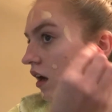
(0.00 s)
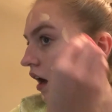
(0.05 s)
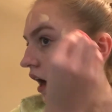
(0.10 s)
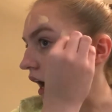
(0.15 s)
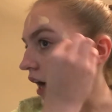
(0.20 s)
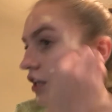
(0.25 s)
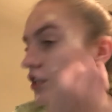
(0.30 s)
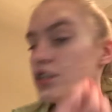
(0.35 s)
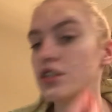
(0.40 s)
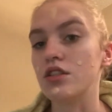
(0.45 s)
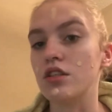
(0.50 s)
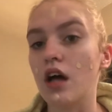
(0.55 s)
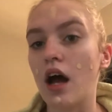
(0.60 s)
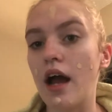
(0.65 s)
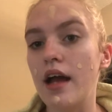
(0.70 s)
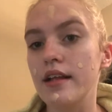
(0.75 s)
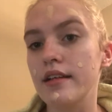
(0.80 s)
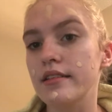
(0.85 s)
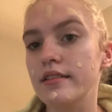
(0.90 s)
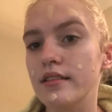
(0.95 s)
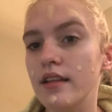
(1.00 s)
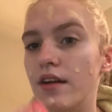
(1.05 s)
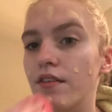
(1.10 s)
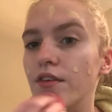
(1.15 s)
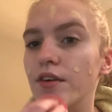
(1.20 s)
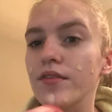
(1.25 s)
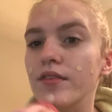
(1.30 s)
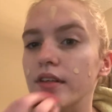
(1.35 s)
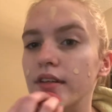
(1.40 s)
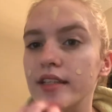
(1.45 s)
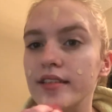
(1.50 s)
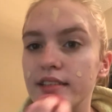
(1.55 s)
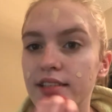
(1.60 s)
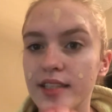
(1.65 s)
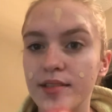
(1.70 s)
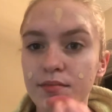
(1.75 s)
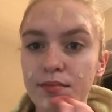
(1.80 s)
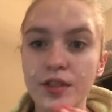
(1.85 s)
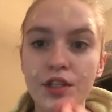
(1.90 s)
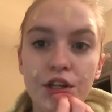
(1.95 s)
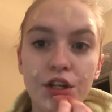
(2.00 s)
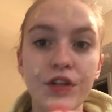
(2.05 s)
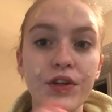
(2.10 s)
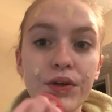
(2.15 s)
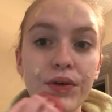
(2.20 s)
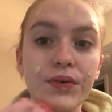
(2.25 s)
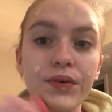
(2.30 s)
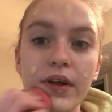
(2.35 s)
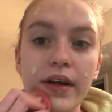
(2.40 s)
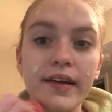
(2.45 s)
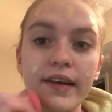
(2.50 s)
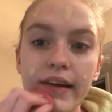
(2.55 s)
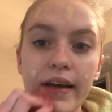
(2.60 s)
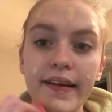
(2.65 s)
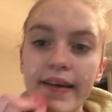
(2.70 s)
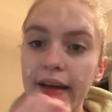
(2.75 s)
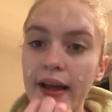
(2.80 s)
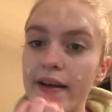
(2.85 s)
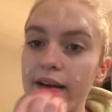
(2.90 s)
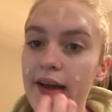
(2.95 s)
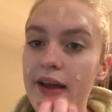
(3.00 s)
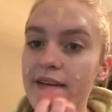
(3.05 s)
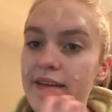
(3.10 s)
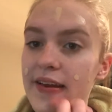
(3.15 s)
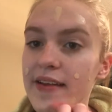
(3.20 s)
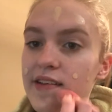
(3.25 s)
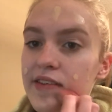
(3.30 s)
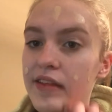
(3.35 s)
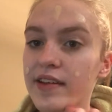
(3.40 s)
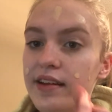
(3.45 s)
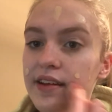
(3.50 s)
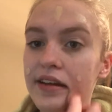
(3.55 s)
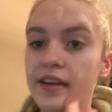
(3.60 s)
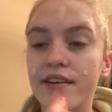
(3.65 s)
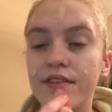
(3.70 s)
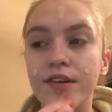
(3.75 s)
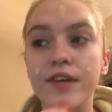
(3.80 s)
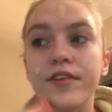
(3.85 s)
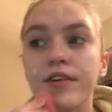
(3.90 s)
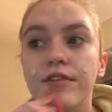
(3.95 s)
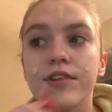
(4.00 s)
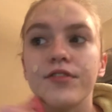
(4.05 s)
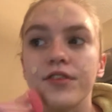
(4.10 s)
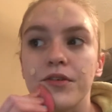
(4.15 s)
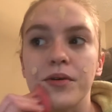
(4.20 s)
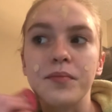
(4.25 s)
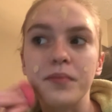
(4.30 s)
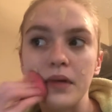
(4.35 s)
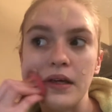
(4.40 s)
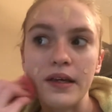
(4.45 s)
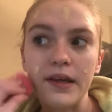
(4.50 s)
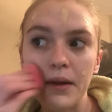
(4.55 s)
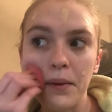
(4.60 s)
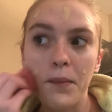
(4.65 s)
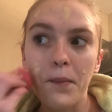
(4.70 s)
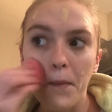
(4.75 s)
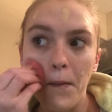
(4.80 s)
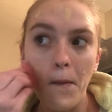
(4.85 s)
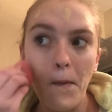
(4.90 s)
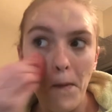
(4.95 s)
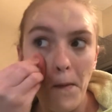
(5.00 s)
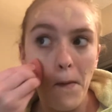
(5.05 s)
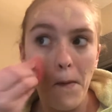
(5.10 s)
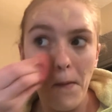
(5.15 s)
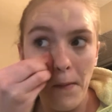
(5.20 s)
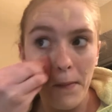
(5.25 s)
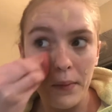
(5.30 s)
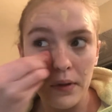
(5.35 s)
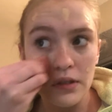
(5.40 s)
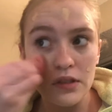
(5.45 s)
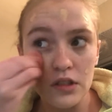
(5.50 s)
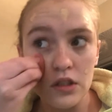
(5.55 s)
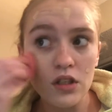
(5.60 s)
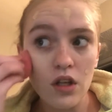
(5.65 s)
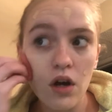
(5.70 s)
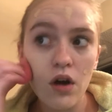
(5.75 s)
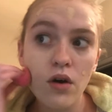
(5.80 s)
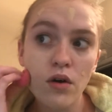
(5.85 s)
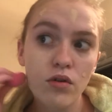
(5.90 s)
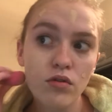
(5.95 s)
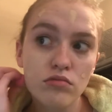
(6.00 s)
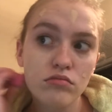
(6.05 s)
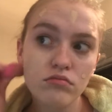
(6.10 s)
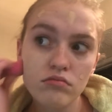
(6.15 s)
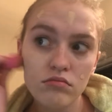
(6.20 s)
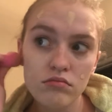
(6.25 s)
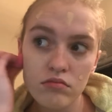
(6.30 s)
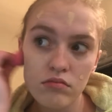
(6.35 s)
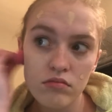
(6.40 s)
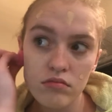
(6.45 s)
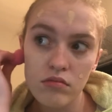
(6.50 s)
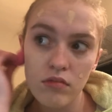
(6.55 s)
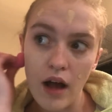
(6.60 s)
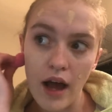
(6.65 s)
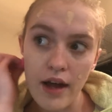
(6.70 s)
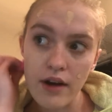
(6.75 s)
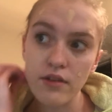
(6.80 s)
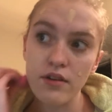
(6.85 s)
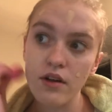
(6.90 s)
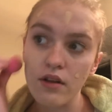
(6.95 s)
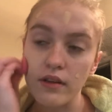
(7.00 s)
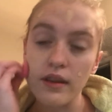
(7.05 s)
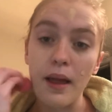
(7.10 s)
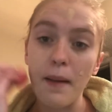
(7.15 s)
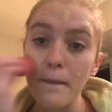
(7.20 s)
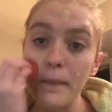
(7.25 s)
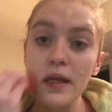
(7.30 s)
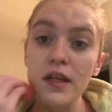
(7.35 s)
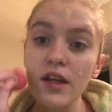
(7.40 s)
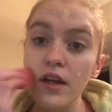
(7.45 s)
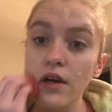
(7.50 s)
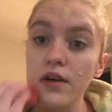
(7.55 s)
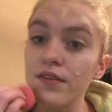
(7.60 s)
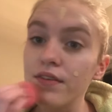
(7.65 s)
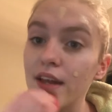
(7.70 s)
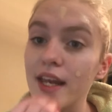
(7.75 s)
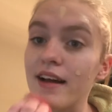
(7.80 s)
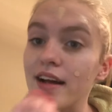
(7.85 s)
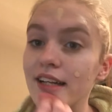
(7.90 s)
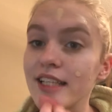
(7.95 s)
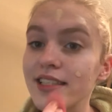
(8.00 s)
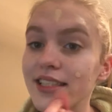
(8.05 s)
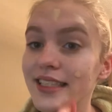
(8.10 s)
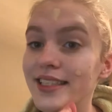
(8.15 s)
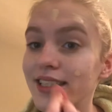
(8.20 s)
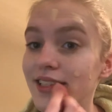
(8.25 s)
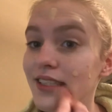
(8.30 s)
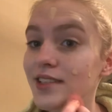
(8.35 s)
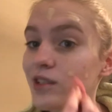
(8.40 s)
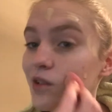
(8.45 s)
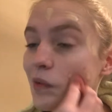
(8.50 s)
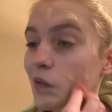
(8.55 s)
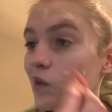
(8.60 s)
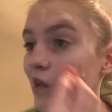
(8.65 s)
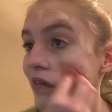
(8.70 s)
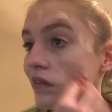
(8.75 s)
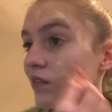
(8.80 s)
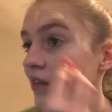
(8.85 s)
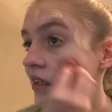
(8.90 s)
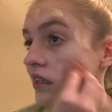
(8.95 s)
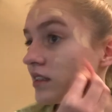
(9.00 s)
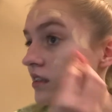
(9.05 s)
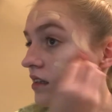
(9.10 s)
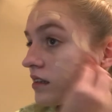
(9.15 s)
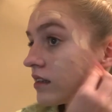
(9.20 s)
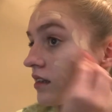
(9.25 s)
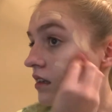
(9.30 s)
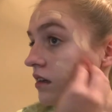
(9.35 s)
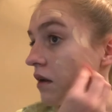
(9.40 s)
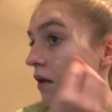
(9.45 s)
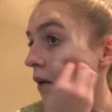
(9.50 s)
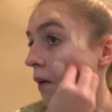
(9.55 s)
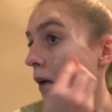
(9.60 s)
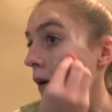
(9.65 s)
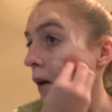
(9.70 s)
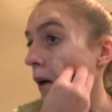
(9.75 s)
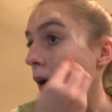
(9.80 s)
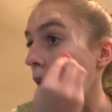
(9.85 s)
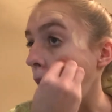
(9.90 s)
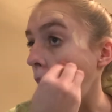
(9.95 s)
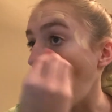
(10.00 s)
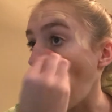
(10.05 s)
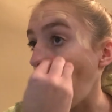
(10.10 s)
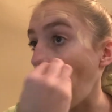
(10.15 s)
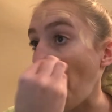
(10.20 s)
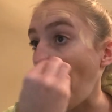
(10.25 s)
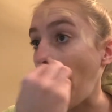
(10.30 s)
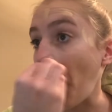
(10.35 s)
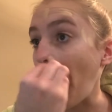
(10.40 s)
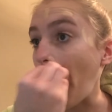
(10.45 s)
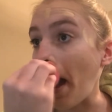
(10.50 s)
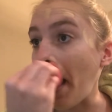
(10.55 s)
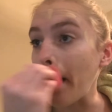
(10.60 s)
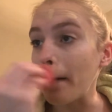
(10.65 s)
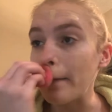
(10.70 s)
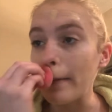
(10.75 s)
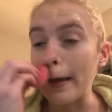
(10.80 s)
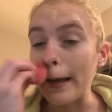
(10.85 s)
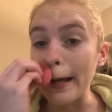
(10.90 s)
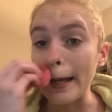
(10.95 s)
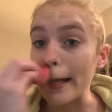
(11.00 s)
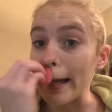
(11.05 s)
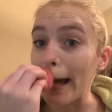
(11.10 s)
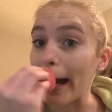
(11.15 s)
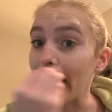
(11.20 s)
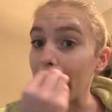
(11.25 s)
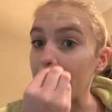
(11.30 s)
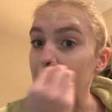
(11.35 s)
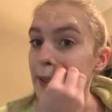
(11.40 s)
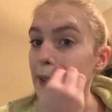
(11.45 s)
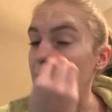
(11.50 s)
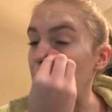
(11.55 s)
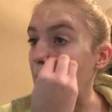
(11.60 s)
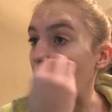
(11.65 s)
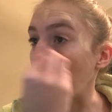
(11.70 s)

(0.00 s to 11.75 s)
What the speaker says: I never really seem to do like anything different for me. So I don't know, let me know if it actually does do a difference, and I'd be glad to